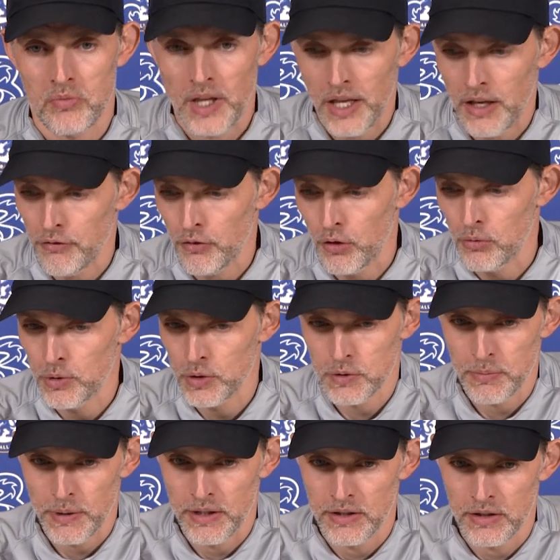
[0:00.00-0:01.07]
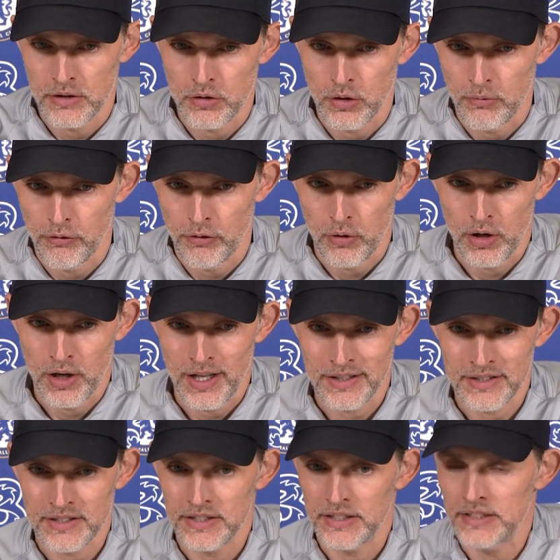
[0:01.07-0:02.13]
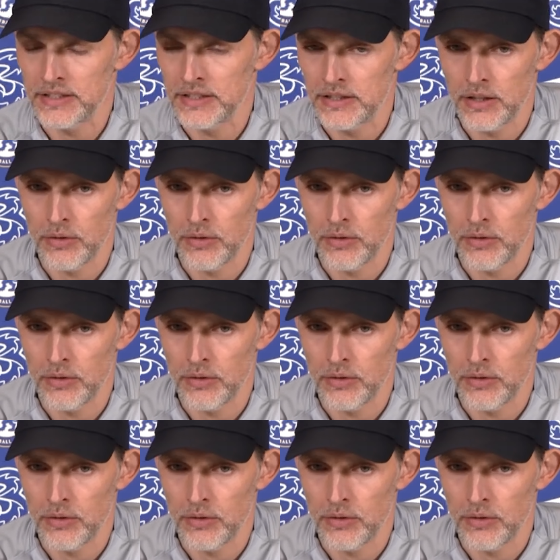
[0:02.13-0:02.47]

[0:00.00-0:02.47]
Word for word: They have almost been in the top four last season.